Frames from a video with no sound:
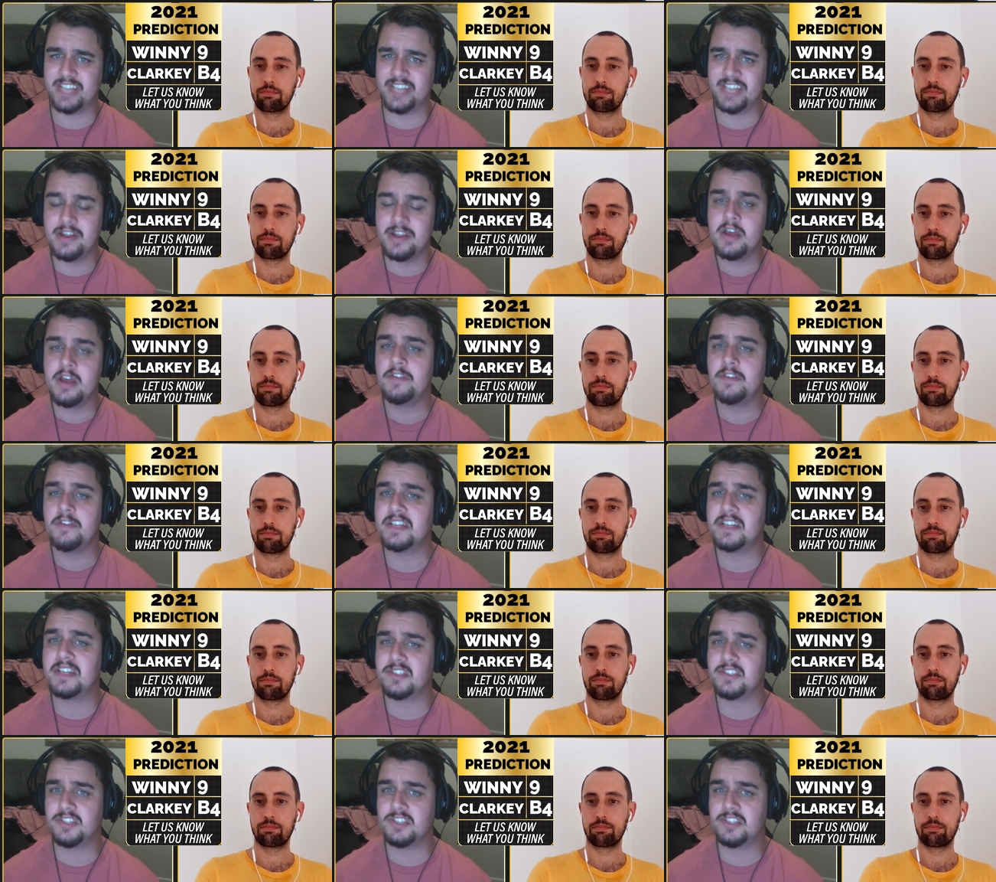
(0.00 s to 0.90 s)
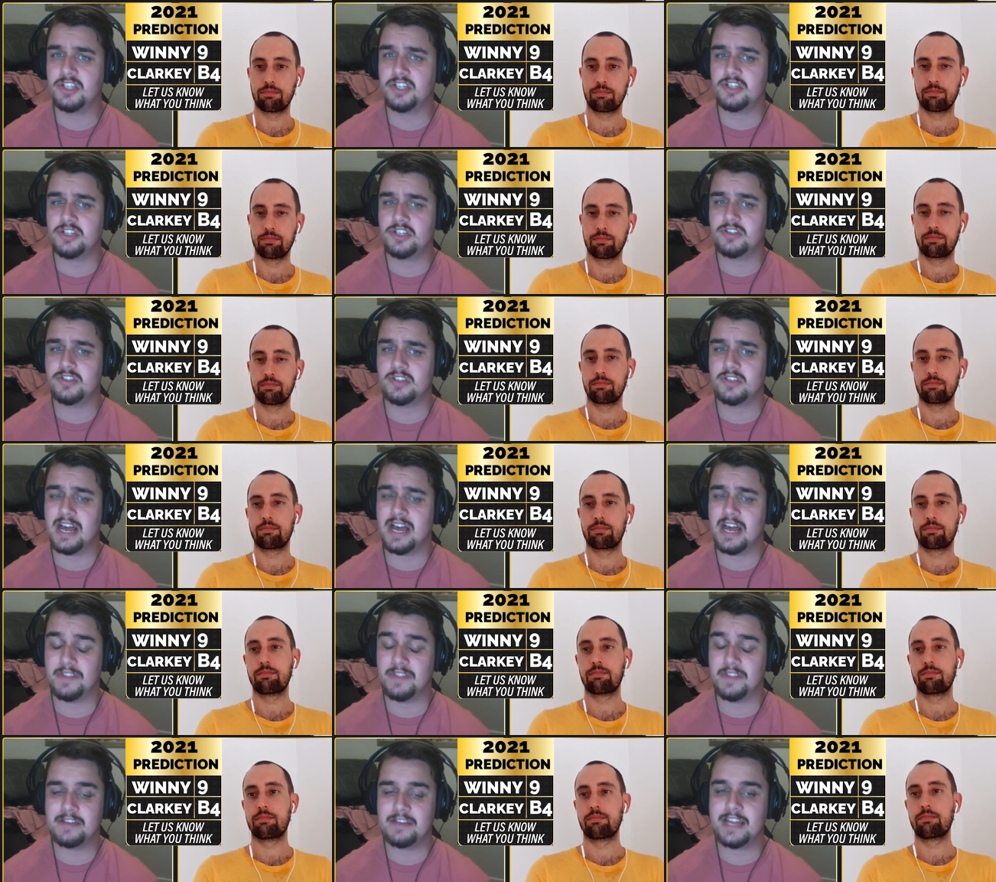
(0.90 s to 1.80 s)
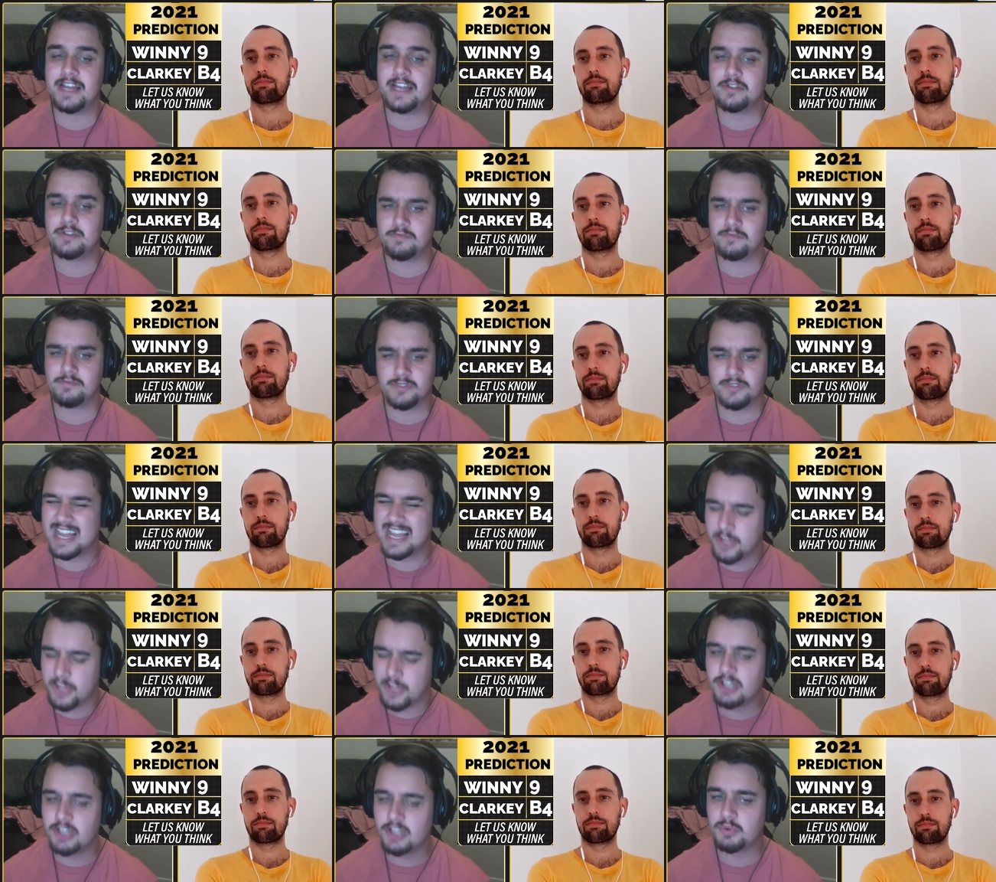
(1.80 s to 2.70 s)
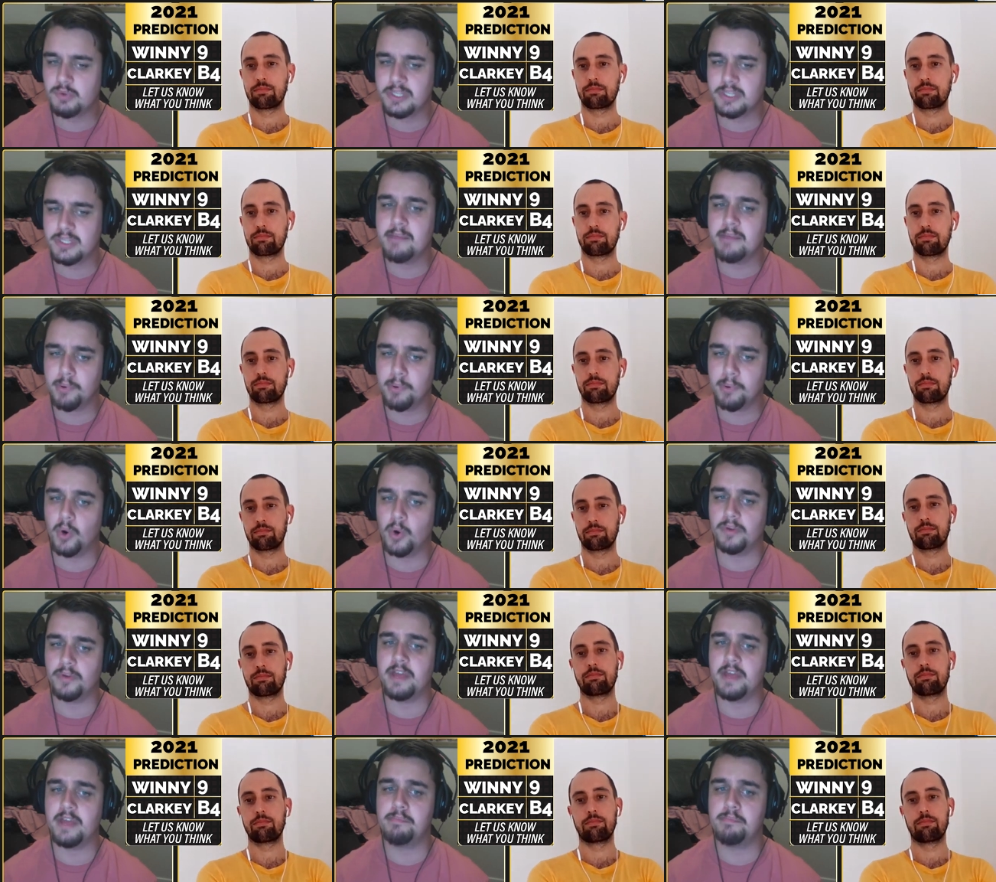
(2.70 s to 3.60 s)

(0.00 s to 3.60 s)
Speaker 1: I said, that decisions that lies with their board.